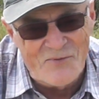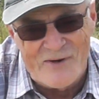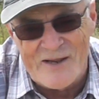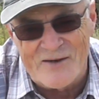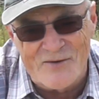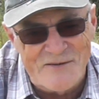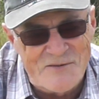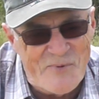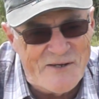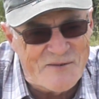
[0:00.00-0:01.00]
glad to
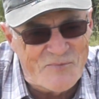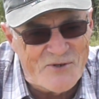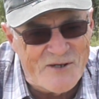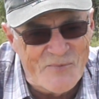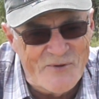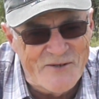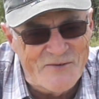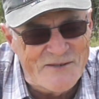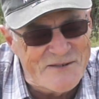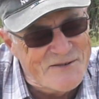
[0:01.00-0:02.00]
spend some time with you
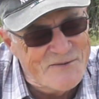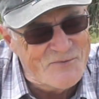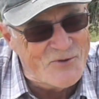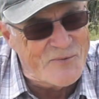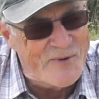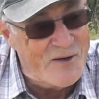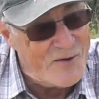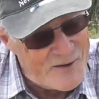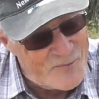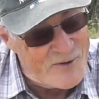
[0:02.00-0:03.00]
and just talk about it.
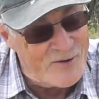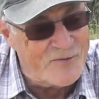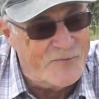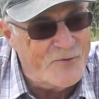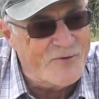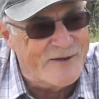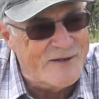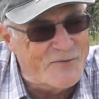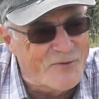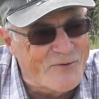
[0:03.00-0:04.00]
I've been looking forward to
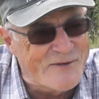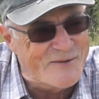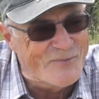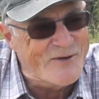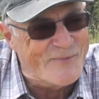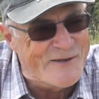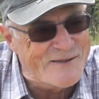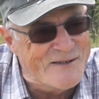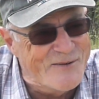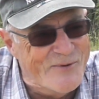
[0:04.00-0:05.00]
this for quite some time,
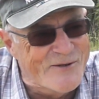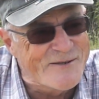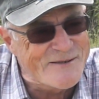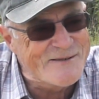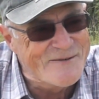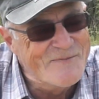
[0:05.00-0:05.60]
actually, to be honest.